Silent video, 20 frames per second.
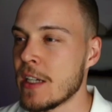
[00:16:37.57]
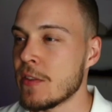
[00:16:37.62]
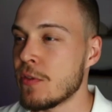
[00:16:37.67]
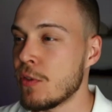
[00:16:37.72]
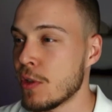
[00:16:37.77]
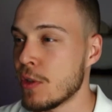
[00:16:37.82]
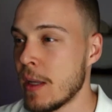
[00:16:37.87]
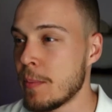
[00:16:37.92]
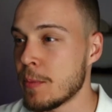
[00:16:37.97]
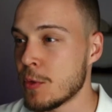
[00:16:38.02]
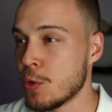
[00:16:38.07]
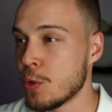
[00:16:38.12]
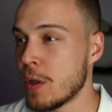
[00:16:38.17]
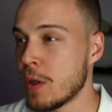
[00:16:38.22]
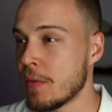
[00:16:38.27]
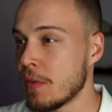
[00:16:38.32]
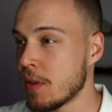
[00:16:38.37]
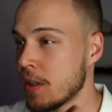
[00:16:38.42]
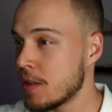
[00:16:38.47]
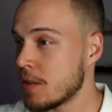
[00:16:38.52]
for them to
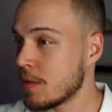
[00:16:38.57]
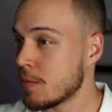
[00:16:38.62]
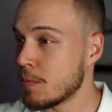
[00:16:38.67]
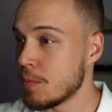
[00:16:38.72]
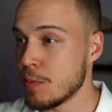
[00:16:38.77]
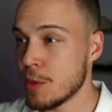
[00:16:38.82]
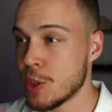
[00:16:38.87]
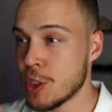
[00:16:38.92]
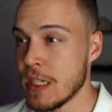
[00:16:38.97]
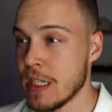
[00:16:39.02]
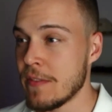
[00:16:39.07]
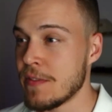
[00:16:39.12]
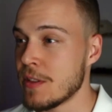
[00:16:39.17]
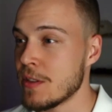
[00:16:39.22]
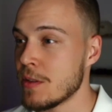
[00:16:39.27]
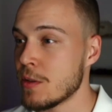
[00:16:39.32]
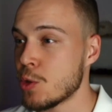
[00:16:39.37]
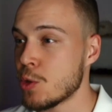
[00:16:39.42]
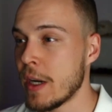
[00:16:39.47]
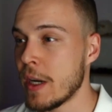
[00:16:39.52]
kind of shift
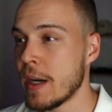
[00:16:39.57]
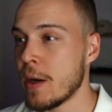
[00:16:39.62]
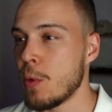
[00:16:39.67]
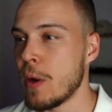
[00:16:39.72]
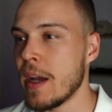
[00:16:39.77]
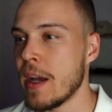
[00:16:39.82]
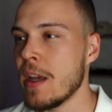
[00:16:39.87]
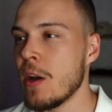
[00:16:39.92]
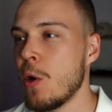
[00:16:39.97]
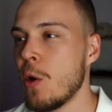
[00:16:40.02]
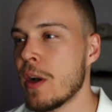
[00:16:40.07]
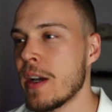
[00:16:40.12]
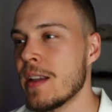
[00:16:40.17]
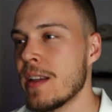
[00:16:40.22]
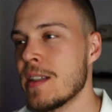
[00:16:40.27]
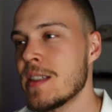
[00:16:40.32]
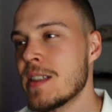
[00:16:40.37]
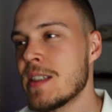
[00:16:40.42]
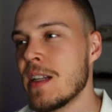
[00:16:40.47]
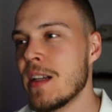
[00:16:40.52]
straight away, or can
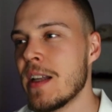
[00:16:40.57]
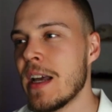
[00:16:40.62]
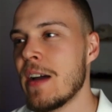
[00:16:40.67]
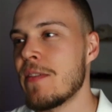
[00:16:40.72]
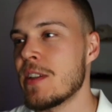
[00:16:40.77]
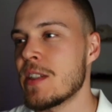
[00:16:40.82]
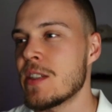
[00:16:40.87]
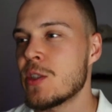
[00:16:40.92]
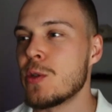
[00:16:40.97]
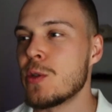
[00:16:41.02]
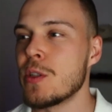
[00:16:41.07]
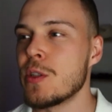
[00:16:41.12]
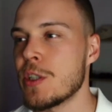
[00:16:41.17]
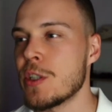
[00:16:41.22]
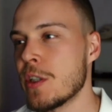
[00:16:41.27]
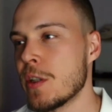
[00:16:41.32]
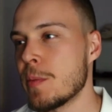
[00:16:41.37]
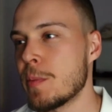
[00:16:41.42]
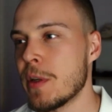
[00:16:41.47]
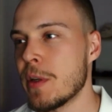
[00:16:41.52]
they still have this
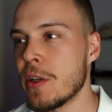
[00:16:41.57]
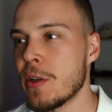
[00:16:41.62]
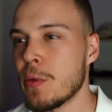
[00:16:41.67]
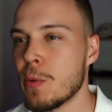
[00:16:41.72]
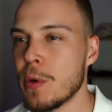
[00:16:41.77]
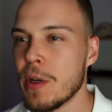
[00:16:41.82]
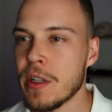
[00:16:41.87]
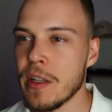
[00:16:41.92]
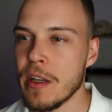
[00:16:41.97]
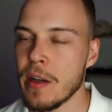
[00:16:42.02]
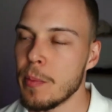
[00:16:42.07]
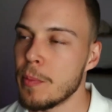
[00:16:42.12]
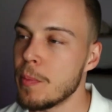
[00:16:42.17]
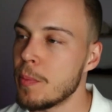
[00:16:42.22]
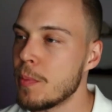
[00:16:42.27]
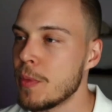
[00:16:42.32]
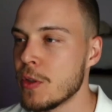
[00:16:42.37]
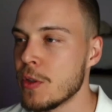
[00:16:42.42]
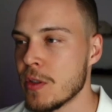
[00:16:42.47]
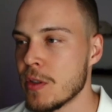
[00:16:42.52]
transitionary period where they're
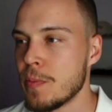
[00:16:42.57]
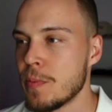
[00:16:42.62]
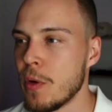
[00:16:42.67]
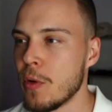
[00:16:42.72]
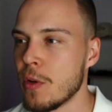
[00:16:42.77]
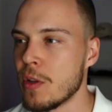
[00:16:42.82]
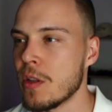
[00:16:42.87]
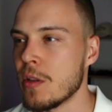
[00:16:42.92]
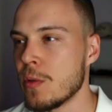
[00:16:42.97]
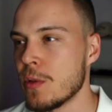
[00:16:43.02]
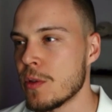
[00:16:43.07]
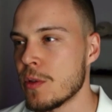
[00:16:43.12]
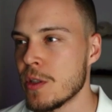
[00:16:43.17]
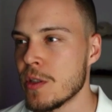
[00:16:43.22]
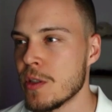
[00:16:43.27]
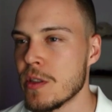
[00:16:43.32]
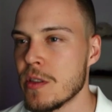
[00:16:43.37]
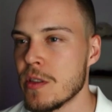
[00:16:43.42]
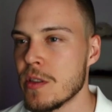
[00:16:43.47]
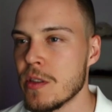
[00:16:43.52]
using both
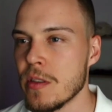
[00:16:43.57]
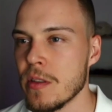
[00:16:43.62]
solutions,